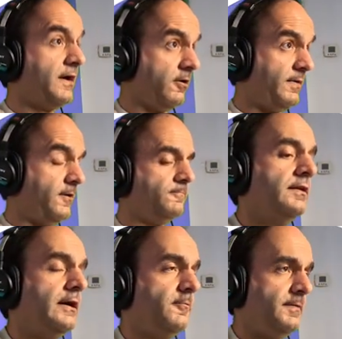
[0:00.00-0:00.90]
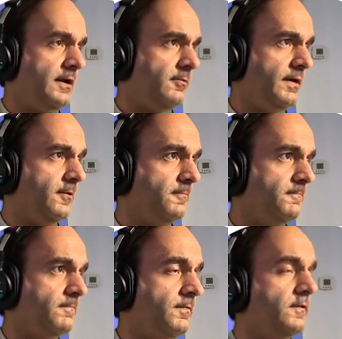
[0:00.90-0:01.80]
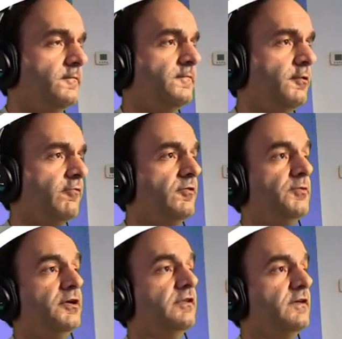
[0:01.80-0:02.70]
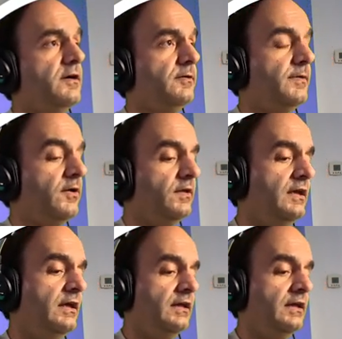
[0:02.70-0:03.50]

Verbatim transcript: Paramount. Now, with Paramount, the first film we're going to talk about